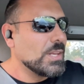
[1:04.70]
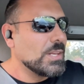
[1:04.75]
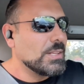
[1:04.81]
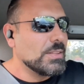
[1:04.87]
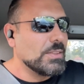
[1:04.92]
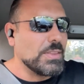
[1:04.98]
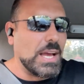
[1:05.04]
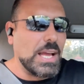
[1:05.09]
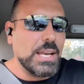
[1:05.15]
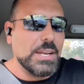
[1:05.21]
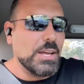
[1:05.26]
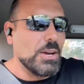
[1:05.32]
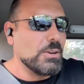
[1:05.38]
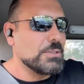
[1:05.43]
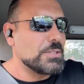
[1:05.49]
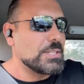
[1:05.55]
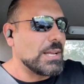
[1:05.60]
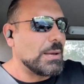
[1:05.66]
they know
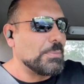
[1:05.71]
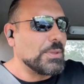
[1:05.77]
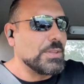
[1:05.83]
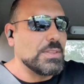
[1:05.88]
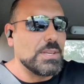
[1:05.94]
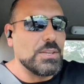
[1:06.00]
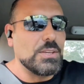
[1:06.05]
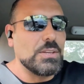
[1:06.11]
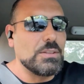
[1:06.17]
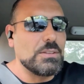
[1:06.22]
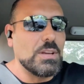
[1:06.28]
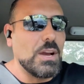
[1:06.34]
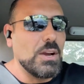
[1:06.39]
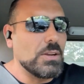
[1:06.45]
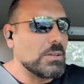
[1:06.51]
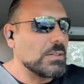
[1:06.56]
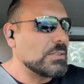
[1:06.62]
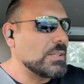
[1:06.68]
something that you
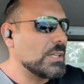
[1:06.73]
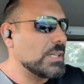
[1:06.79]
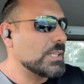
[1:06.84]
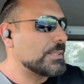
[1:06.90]
don't. Like,